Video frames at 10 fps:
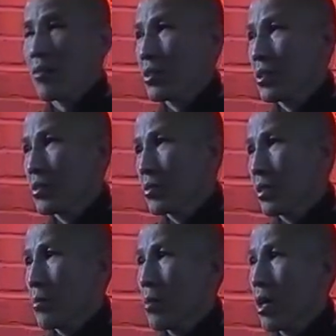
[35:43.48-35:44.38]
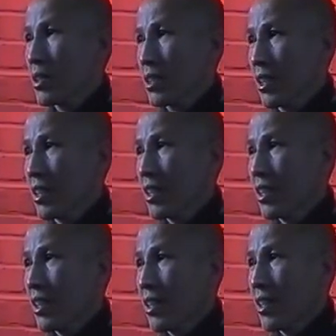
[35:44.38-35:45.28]
so it's hard for you to
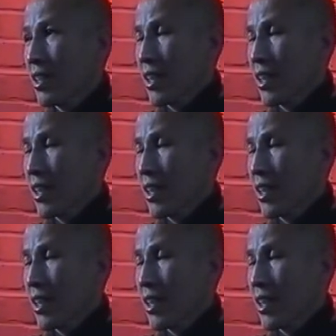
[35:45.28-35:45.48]
imagine.